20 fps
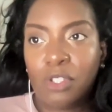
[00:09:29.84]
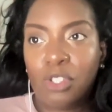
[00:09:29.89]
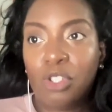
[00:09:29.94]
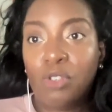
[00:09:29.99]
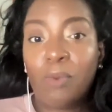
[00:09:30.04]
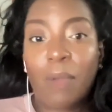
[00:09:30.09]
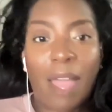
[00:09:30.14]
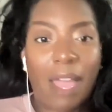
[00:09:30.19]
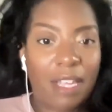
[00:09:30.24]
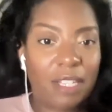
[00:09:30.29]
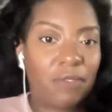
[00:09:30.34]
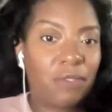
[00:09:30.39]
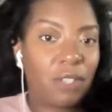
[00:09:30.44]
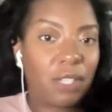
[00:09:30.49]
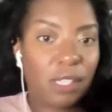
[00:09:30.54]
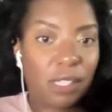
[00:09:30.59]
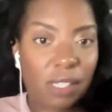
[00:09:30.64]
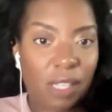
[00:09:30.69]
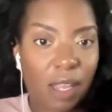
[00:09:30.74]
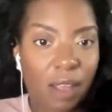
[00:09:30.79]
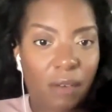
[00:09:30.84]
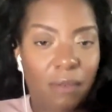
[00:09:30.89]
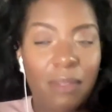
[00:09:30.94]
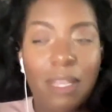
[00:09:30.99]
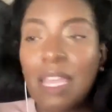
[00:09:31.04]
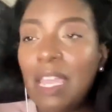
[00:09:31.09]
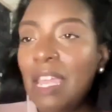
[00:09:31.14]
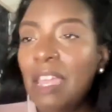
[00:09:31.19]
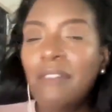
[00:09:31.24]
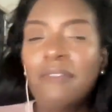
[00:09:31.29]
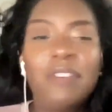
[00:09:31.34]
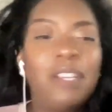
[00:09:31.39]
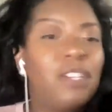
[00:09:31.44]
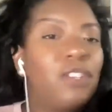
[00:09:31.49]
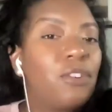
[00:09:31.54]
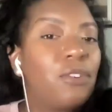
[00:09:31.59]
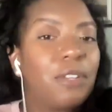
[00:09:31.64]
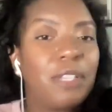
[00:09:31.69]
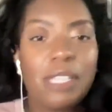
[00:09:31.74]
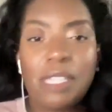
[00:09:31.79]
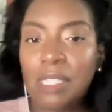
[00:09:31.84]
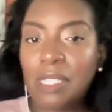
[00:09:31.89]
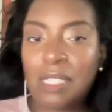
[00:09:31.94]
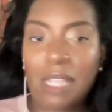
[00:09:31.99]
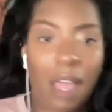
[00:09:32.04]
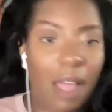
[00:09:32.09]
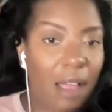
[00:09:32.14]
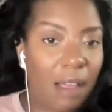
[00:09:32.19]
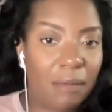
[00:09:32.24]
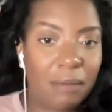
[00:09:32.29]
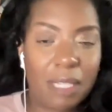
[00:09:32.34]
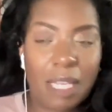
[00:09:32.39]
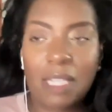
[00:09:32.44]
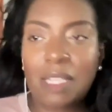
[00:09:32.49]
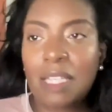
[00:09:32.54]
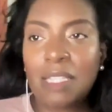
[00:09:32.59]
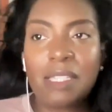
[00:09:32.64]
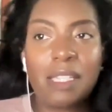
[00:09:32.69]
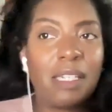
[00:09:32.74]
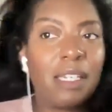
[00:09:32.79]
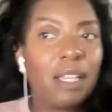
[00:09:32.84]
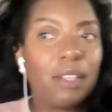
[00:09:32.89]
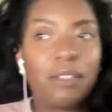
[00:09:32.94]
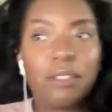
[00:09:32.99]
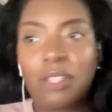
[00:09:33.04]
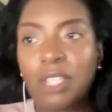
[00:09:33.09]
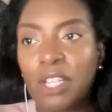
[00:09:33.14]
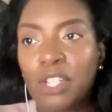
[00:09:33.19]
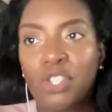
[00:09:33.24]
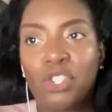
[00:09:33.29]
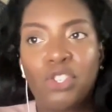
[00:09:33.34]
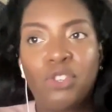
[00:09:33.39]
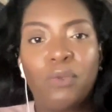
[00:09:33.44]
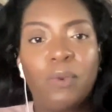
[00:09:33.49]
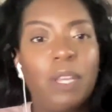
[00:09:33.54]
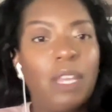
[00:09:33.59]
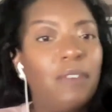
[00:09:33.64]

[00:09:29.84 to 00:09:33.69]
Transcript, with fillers: to ask for the sale, even during these times. Like that's another thing too.